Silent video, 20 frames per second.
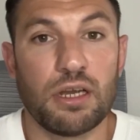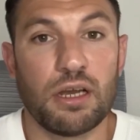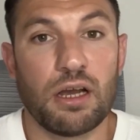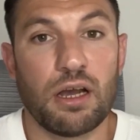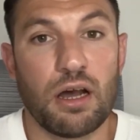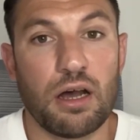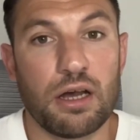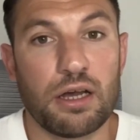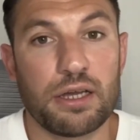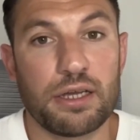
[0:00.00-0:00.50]

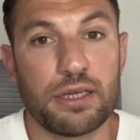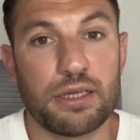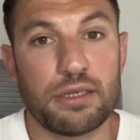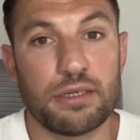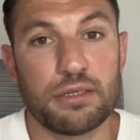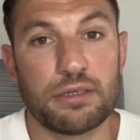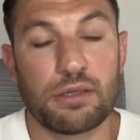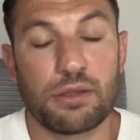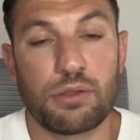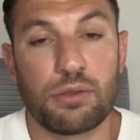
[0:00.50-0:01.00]
I
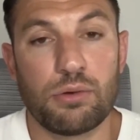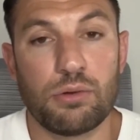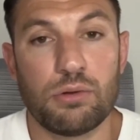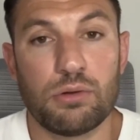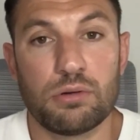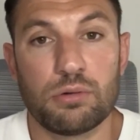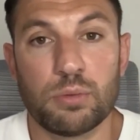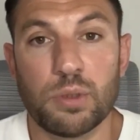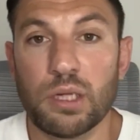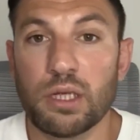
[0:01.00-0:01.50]
thought,
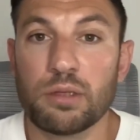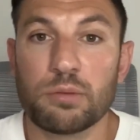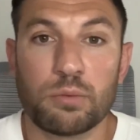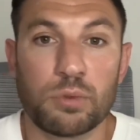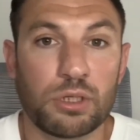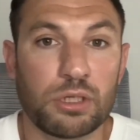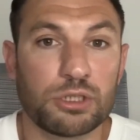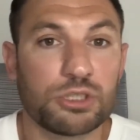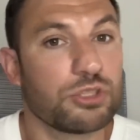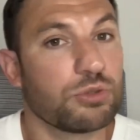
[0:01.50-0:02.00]
well, why
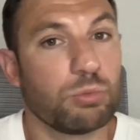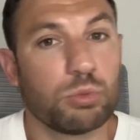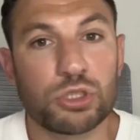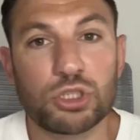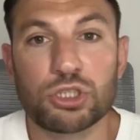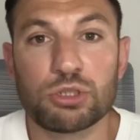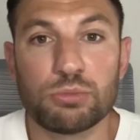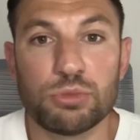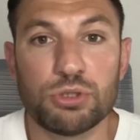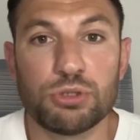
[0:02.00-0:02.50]
not just watch
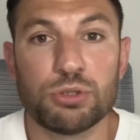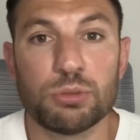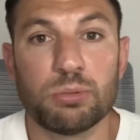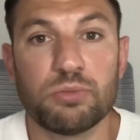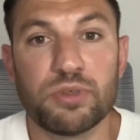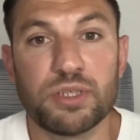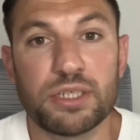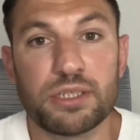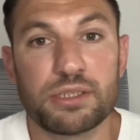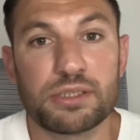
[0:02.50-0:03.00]
some YouTube
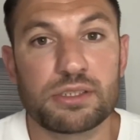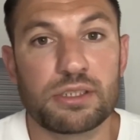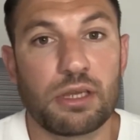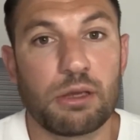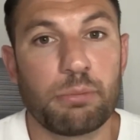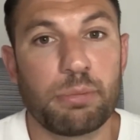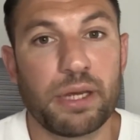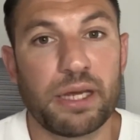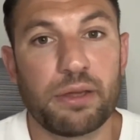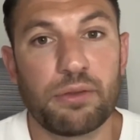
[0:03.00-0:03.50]
videos
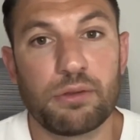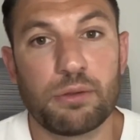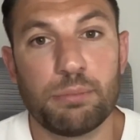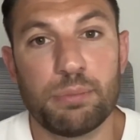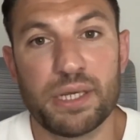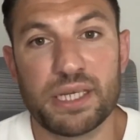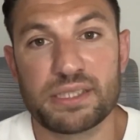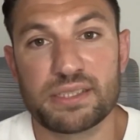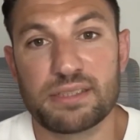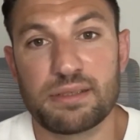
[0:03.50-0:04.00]
about the
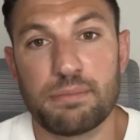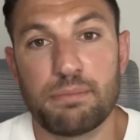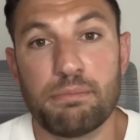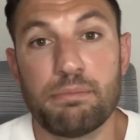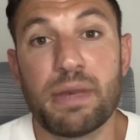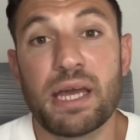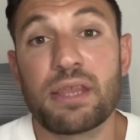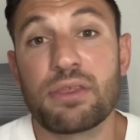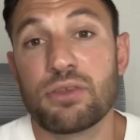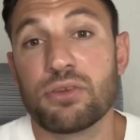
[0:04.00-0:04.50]
best
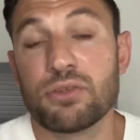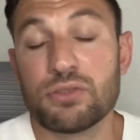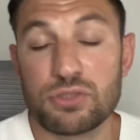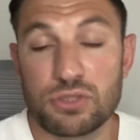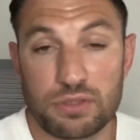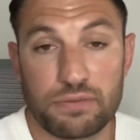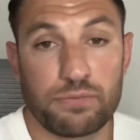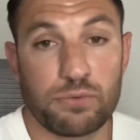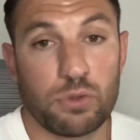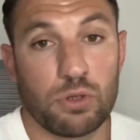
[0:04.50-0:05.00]
methods
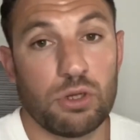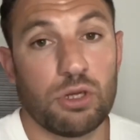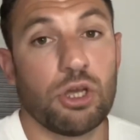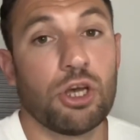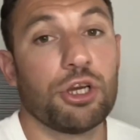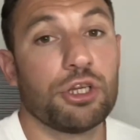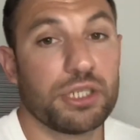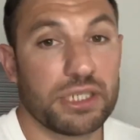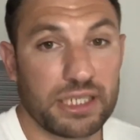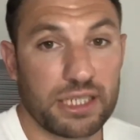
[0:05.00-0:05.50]
for
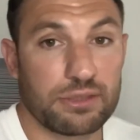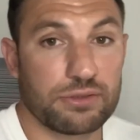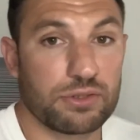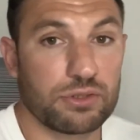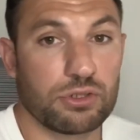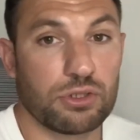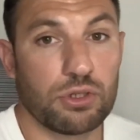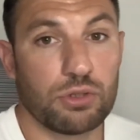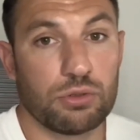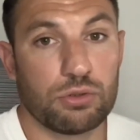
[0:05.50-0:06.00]
learning how to
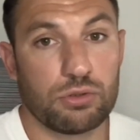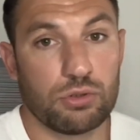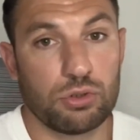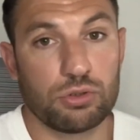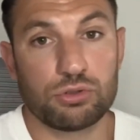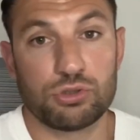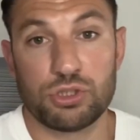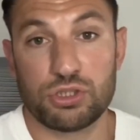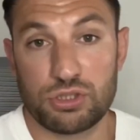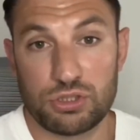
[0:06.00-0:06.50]
code, not
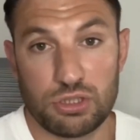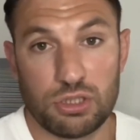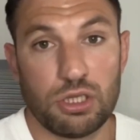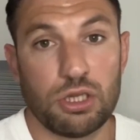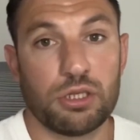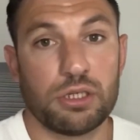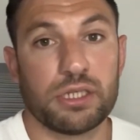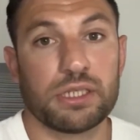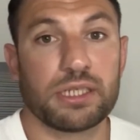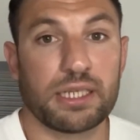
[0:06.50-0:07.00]
just
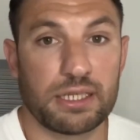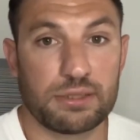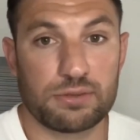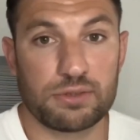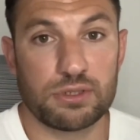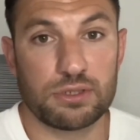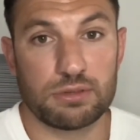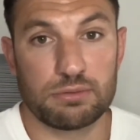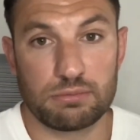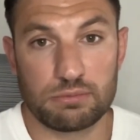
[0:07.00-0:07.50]
learning how
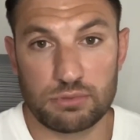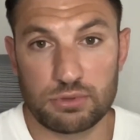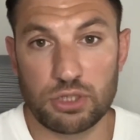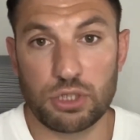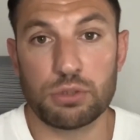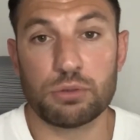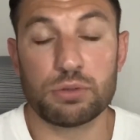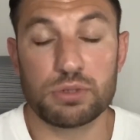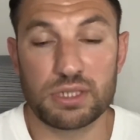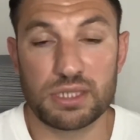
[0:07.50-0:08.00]
to
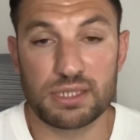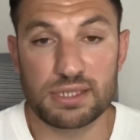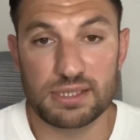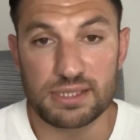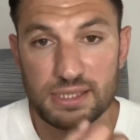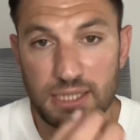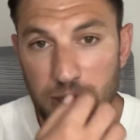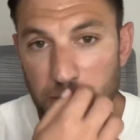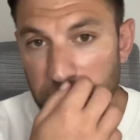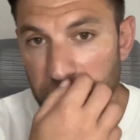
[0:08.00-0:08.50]
code
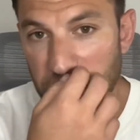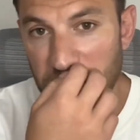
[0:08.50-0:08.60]
itself.